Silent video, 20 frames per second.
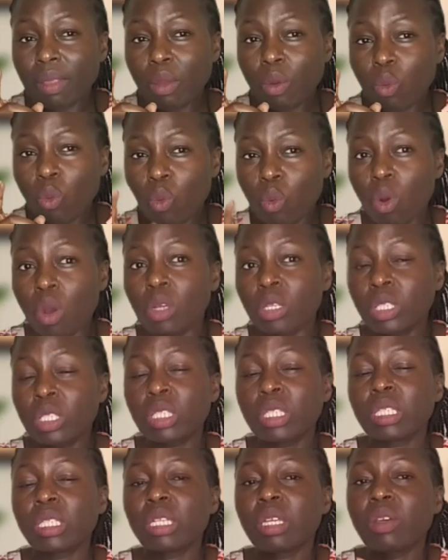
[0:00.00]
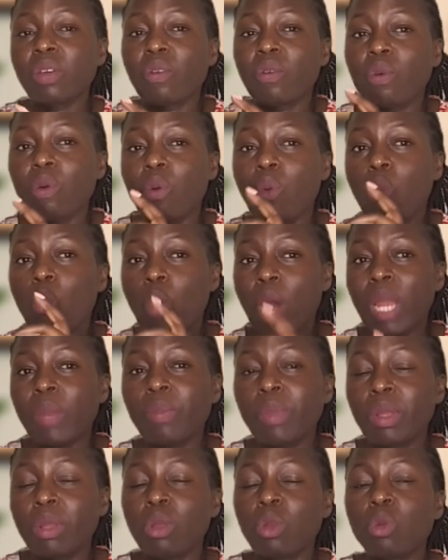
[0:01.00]
what 1
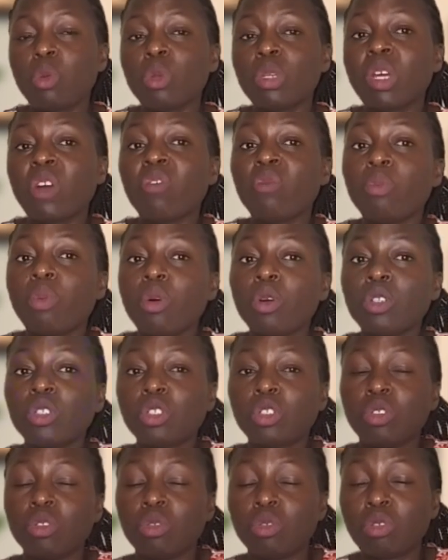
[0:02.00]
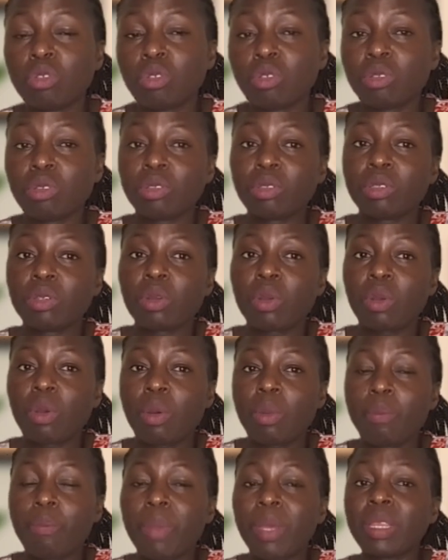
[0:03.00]
million would have bought you
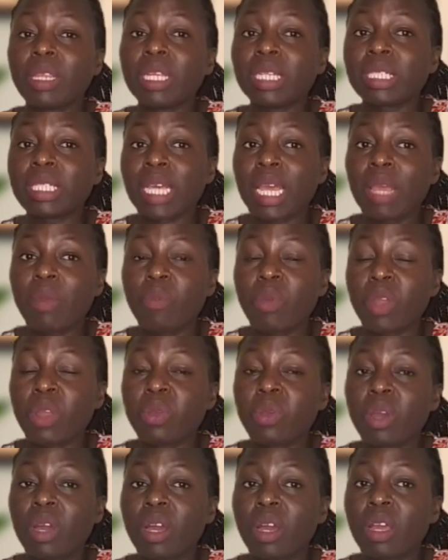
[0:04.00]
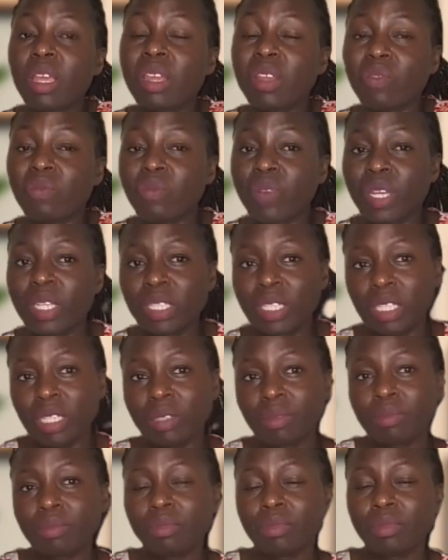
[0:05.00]
by the time when you are
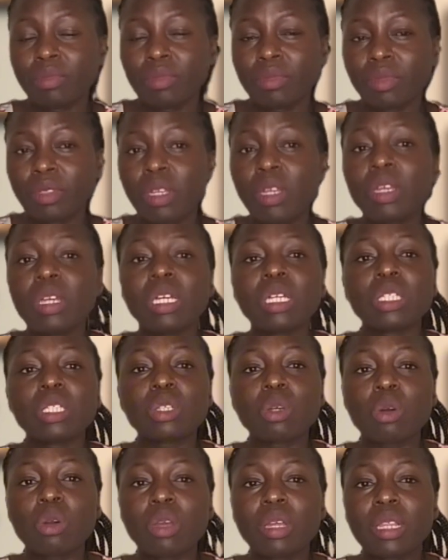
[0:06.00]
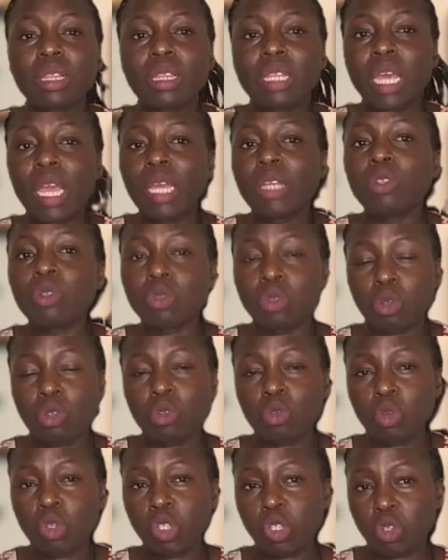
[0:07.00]
investing. So they do
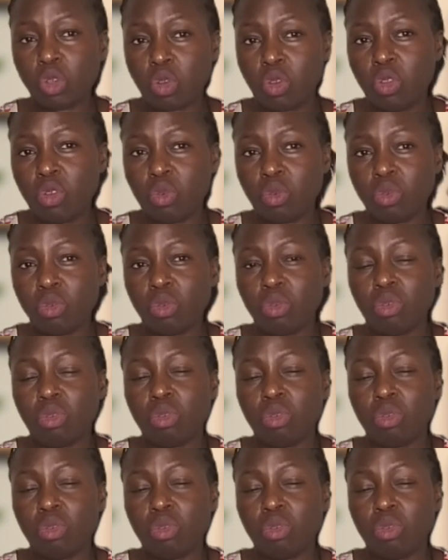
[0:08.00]
not cushion you